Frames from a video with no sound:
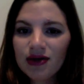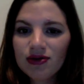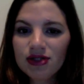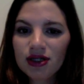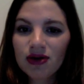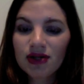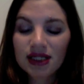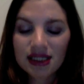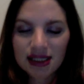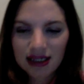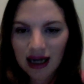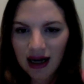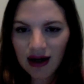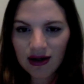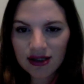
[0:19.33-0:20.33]
So this is
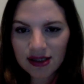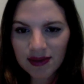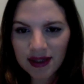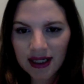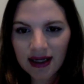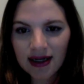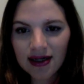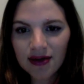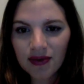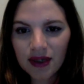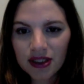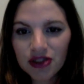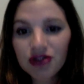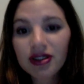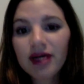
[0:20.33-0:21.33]
not all something I got in
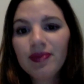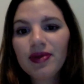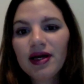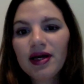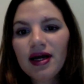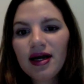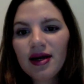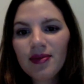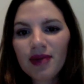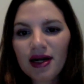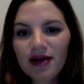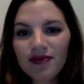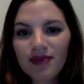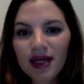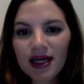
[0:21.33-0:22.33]
one trip, but I've
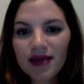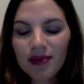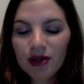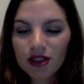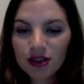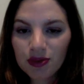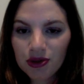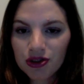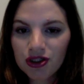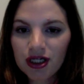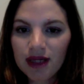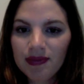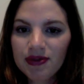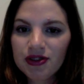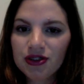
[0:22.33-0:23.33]
made multiple
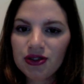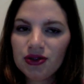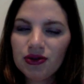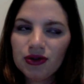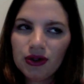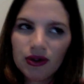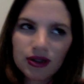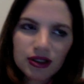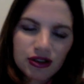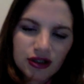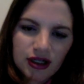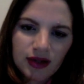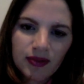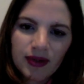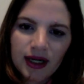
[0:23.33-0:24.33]
trips to
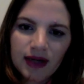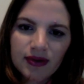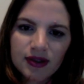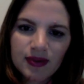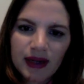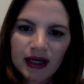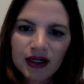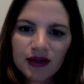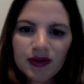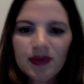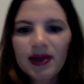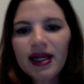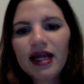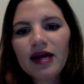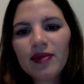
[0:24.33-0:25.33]
Nordstrom when I was back home in
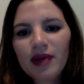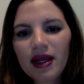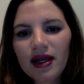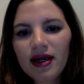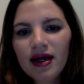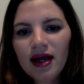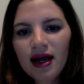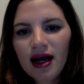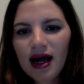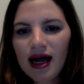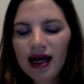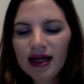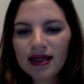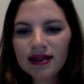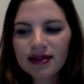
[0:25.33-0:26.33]
Miami,
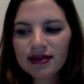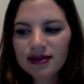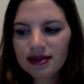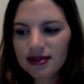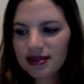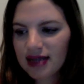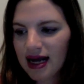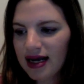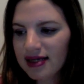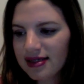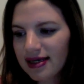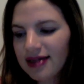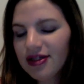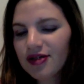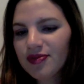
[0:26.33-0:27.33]
and Saks
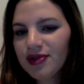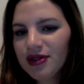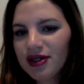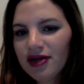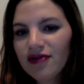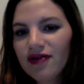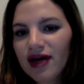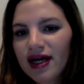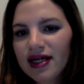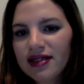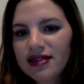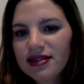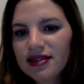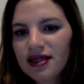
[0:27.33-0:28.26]
had their beauty event.